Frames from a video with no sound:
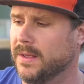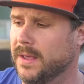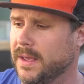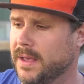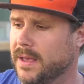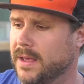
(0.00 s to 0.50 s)

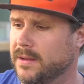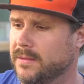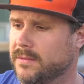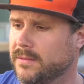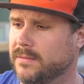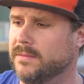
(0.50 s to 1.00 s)

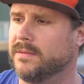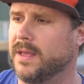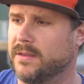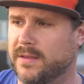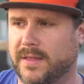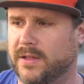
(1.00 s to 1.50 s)
And
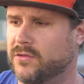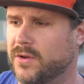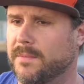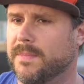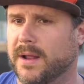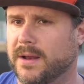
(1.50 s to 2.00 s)
they say, that's
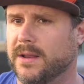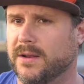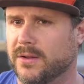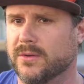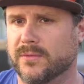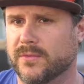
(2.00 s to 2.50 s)
great, but I
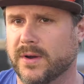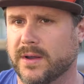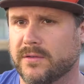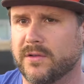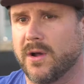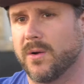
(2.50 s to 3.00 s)
need gluten-free.
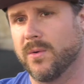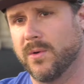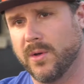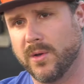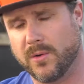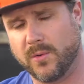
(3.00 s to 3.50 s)
So
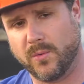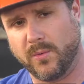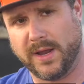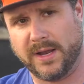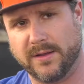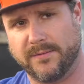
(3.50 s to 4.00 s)

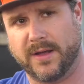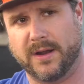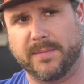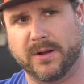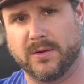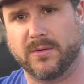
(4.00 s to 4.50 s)
we
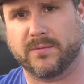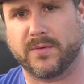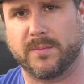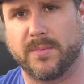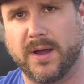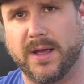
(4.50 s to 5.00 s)
developed a
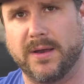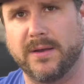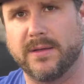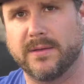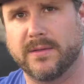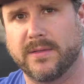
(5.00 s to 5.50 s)
gluten-free
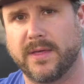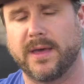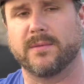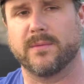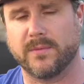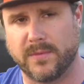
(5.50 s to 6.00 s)
bread
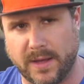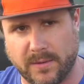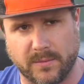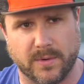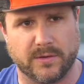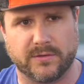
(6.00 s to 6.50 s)
that
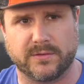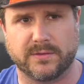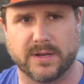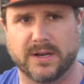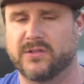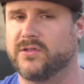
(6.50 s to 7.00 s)
was
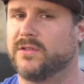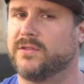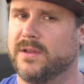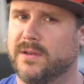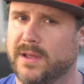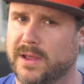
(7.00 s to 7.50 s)

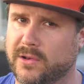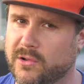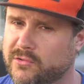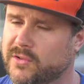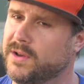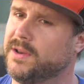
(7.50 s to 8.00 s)
delicious and
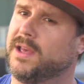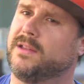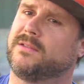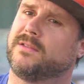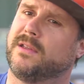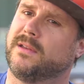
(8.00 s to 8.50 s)
nutrient
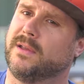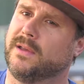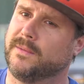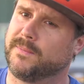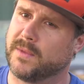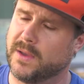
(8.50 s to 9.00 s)
dense and
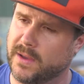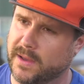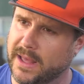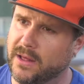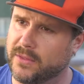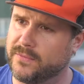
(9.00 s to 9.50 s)

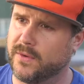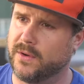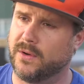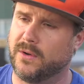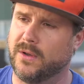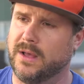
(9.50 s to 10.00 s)

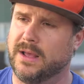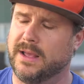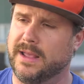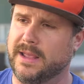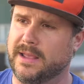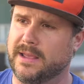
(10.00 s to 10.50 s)
healthful.
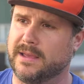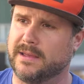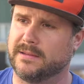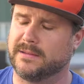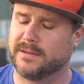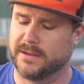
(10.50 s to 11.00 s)

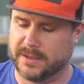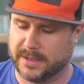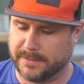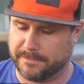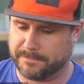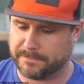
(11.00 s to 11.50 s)
And
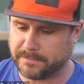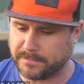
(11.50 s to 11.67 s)
so